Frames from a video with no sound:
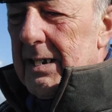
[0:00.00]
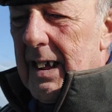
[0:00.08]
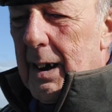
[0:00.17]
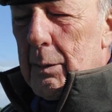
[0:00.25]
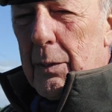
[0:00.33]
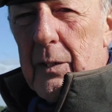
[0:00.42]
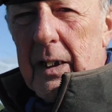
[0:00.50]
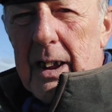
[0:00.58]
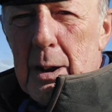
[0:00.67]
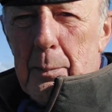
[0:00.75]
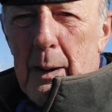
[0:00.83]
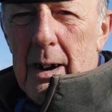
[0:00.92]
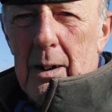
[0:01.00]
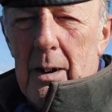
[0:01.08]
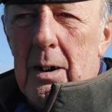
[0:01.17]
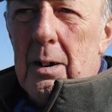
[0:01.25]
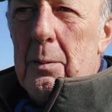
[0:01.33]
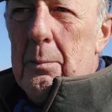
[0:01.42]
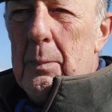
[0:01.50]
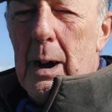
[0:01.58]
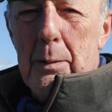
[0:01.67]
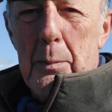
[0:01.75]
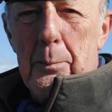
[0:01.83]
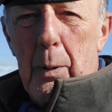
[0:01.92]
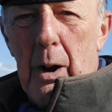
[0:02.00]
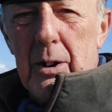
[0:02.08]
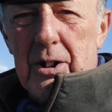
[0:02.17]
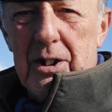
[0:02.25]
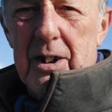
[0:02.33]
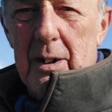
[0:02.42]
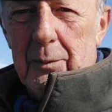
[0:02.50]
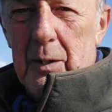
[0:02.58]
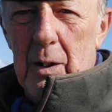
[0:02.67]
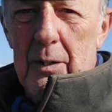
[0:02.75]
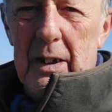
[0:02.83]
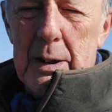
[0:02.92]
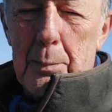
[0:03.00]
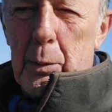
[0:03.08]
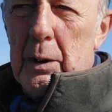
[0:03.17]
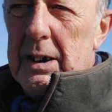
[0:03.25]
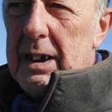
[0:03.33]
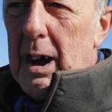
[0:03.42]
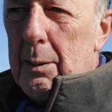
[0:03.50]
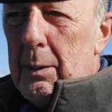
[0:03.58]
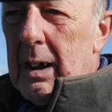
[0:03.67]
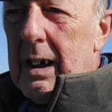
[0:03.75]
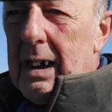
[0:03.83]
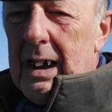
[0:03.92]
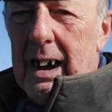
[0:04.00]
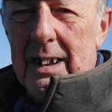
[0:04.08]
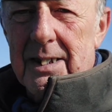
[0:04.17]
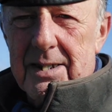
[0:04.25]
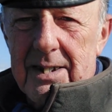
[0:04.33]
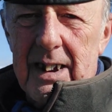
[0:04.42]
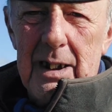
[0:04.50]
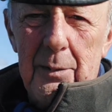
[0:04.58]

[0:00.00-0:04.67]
Now we're thinking about maybe purchasing a few of these printed up and seeing